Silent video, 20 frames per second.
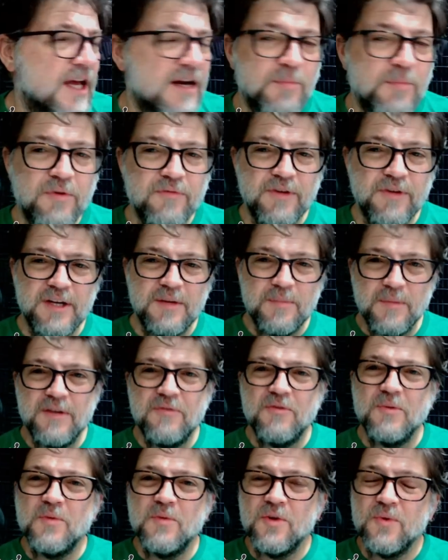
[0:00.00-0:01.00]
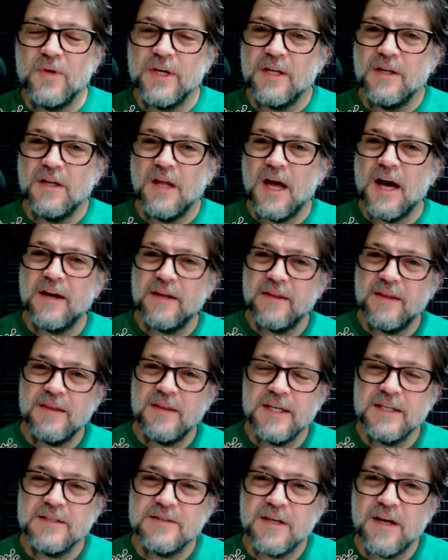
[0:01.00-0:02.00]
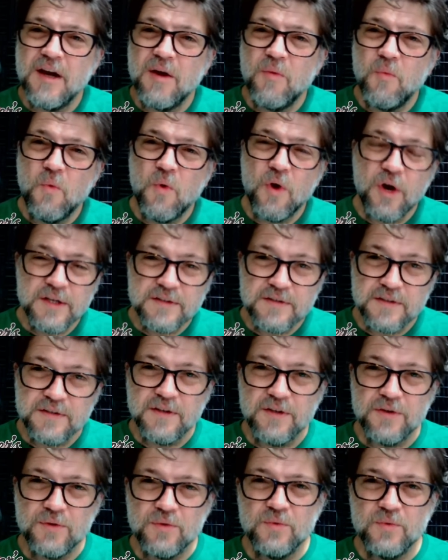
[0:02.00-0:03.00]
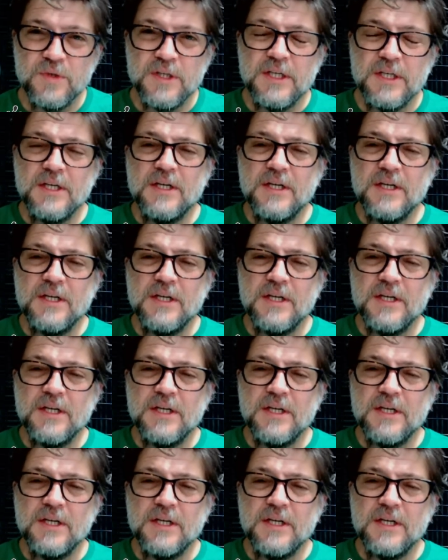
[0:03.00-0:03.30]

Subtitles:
kind of prevented me from doing a lot of the things that I want to do.